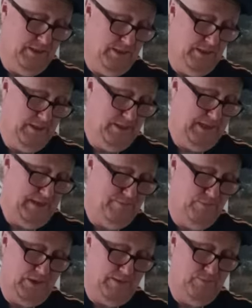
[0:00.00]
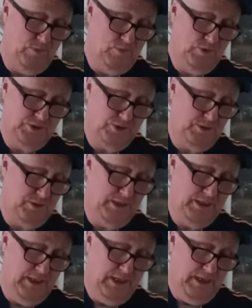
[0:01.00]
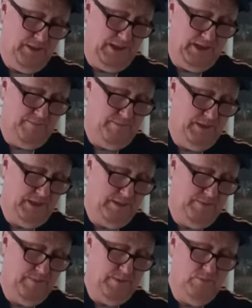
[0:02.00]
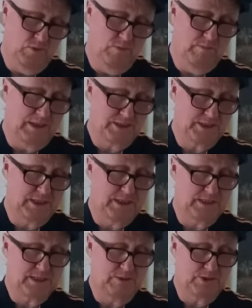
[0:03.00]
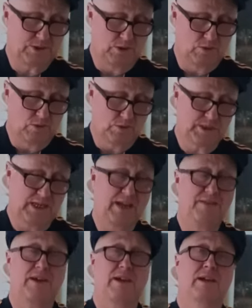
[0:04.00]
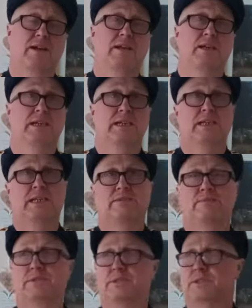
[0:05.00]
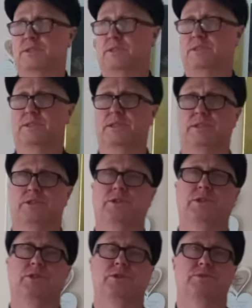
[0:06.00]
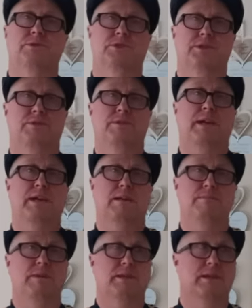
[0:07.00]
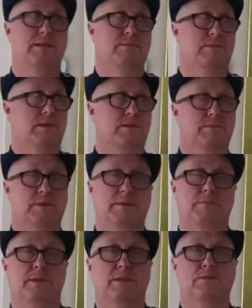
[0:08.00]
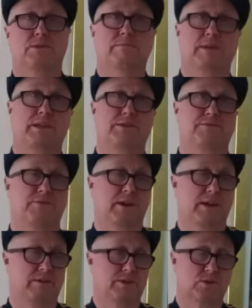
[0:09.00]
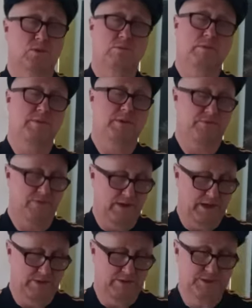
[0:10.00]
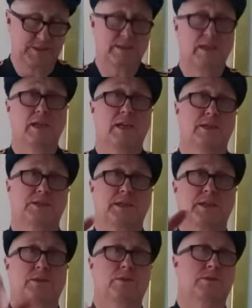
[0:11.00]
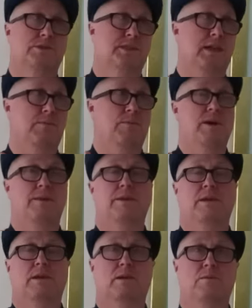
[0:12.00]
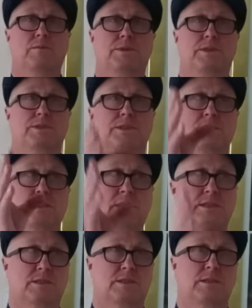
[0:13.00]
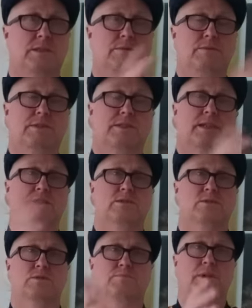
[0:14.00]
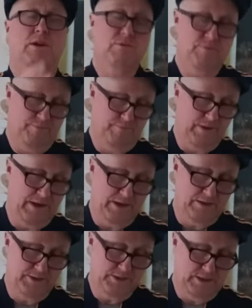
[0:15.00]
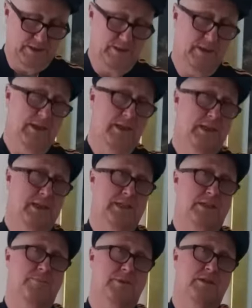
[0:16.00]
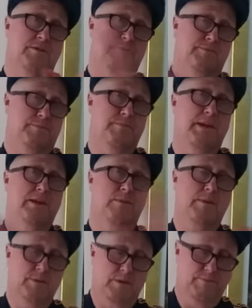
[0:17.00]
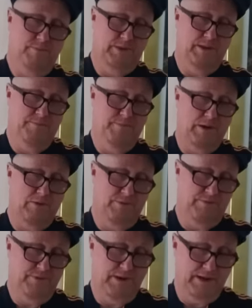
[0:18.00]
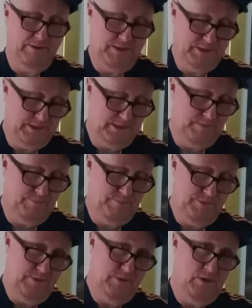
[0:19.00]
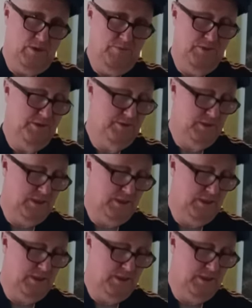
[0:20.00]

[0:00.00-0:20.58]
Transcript: the, the amber wood, sorry, that'd make it a bit more masculine. So it's not all together and even the, the ginger and the shit, they can make it, it can be used in men's fragrances or women's fragrances. So you can understand where they're going with this. It is unisex because both fragrances, it, it appears many women on that both the fragrances them on this